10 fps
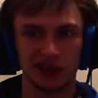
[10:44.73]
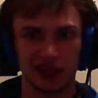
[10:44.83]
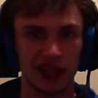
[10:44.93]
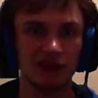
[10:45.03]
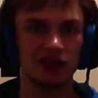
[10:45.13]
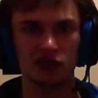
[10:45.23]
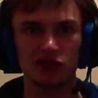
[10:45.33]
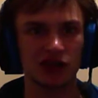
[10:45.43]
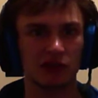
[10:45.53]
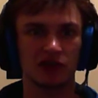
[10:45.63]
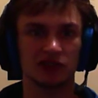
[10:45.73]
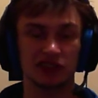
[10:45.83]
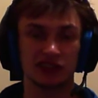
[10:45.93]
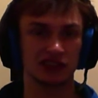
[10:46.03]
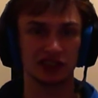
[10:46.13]
They haven't used that
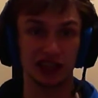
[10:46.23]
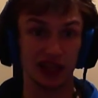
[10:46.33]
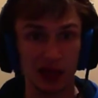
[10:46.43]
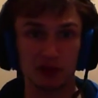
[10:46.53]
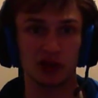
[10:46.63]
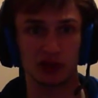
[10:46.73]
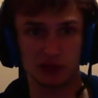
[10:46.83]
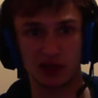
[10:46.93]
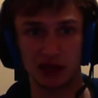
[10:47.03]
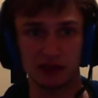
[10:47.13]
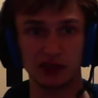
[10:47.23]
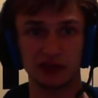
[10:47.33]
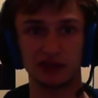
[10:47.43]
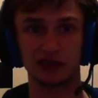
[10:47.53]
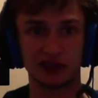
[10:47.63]
policy since the GameCube came out.
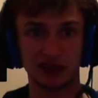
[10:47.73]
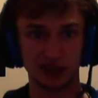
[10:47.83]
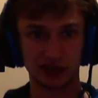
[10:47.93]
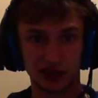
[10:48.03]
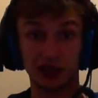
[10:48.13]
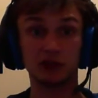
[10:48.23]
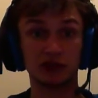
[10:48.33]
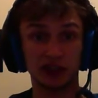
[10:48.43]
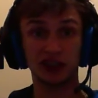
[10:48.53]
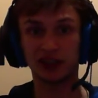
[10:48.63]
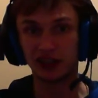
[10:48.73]
And I'm sorry,